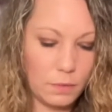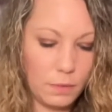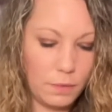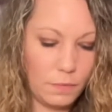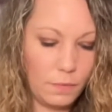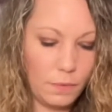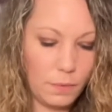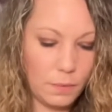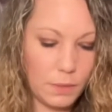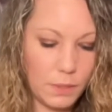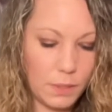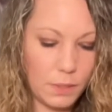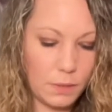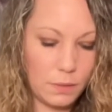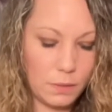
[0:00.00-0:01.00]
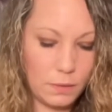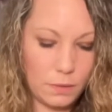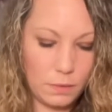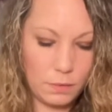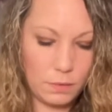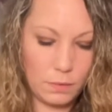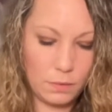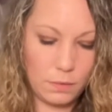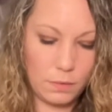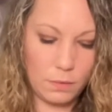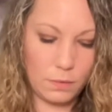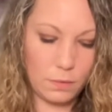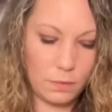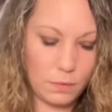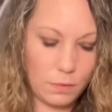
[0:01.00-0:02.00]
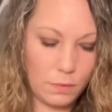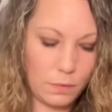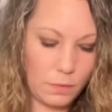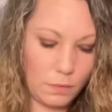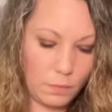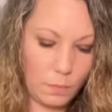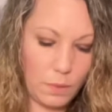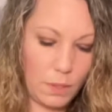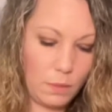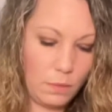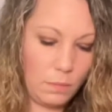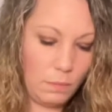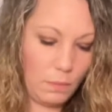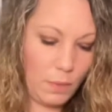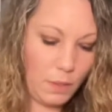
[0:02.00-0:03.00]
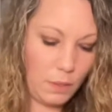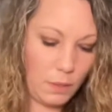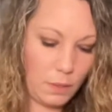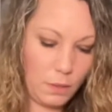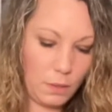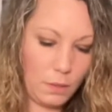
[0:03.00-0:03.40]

influences. That's way too many.